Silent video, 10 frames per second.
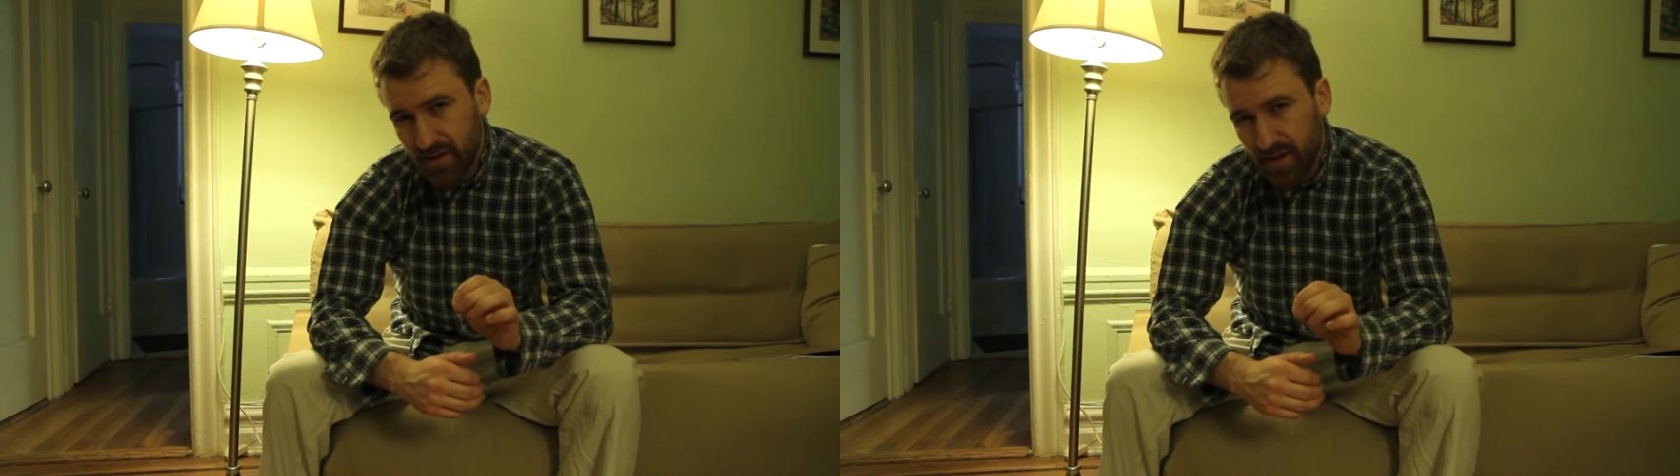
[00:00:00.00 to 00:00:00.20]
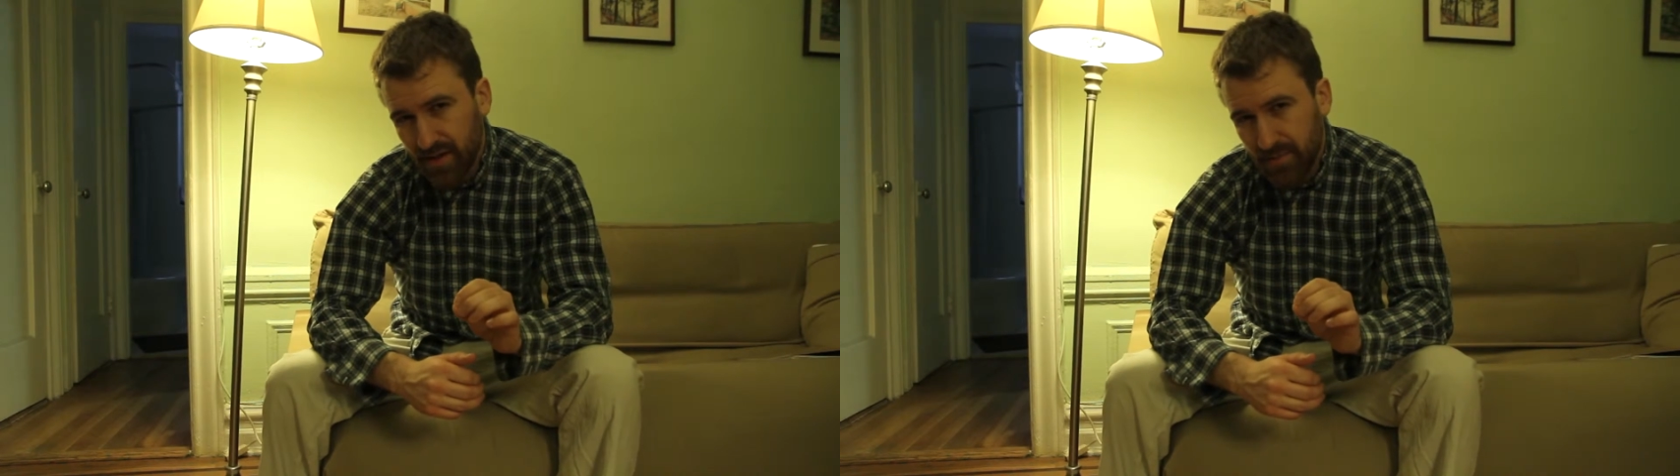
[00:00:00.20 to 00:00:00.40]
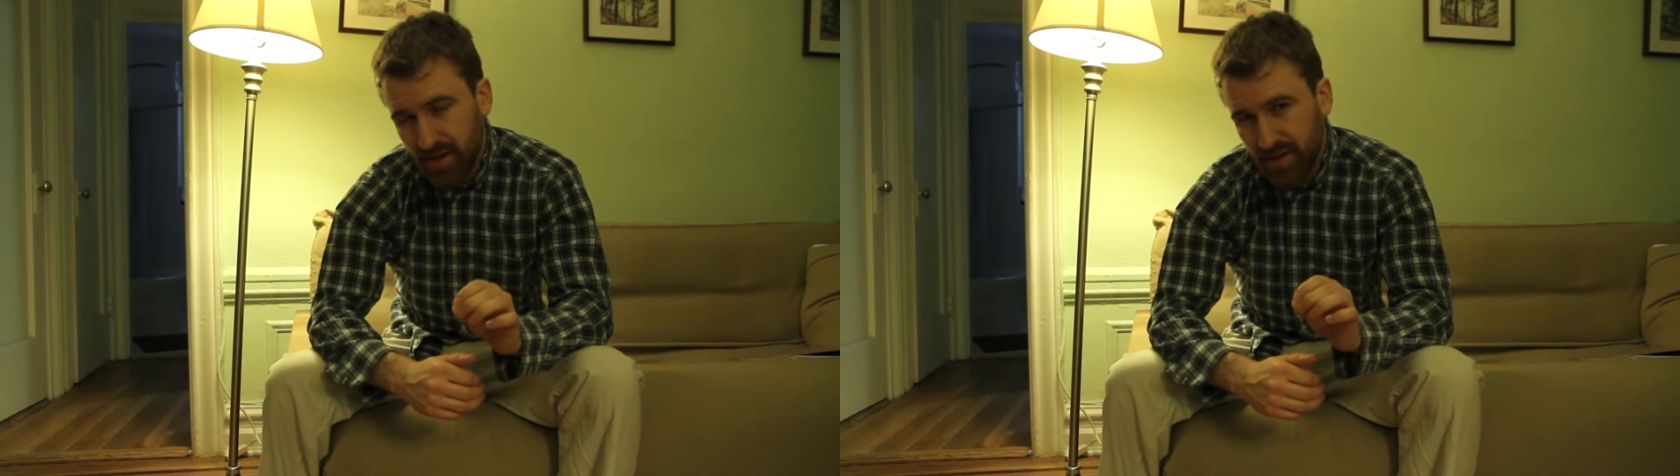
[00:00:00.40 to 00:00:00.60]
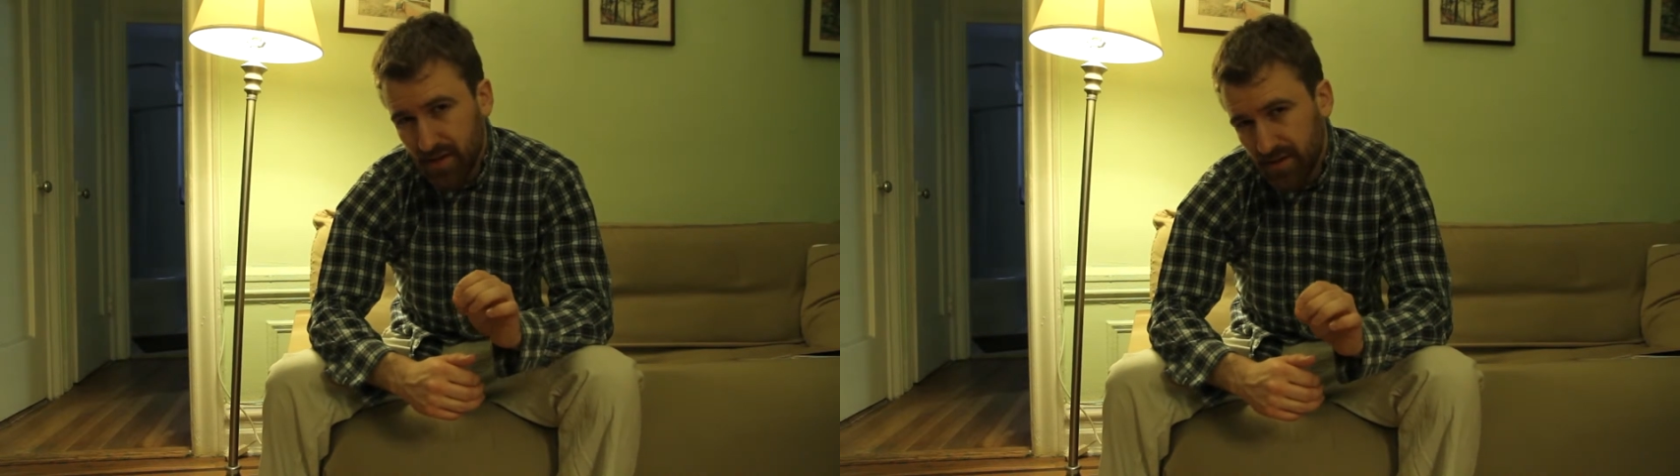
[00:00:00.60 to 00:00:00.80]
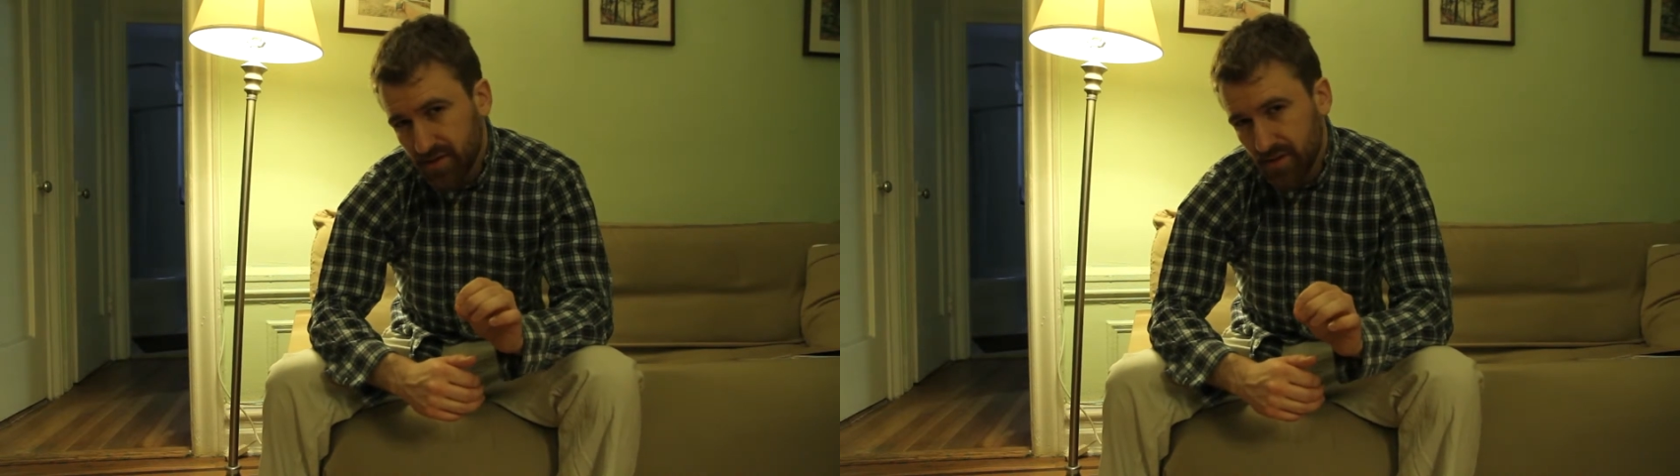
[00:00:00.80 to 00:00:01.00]
like my
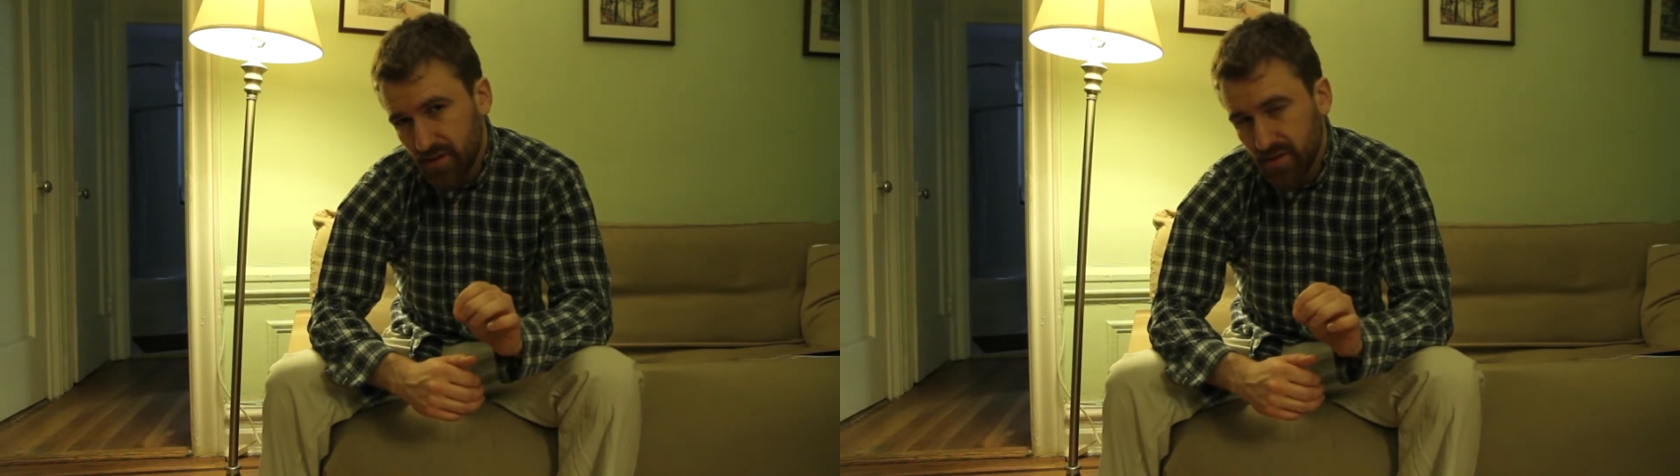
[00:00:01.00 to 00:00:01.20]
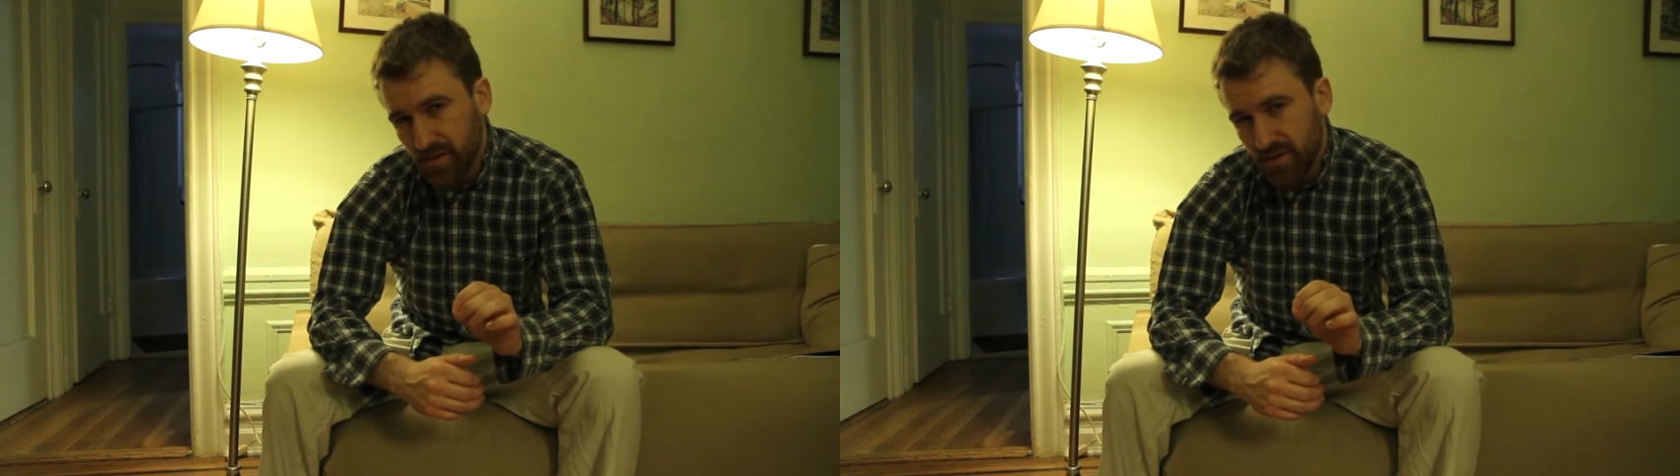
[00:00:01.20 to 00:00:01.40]
cousin